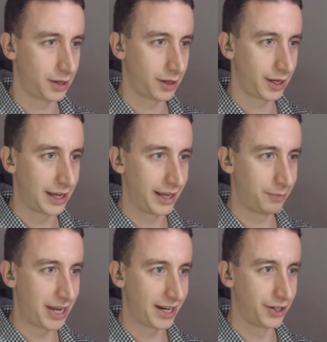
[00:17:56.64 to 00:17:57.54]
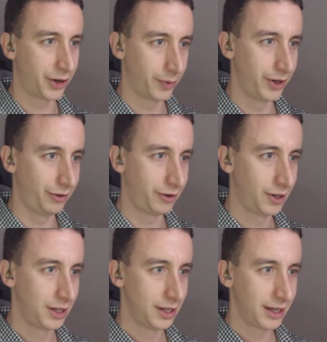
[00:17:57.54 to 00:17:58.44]
Oh, gotta get back in the groove.
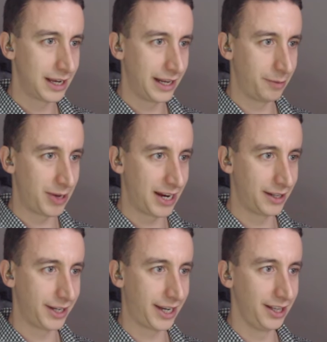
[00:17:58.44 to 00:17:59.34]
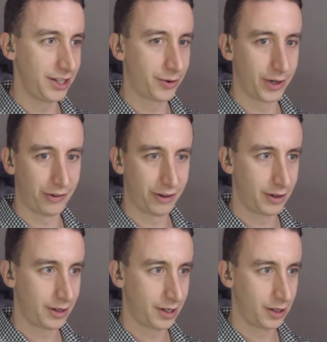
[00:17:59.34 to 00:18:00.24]
Gotta get back in the killing groove.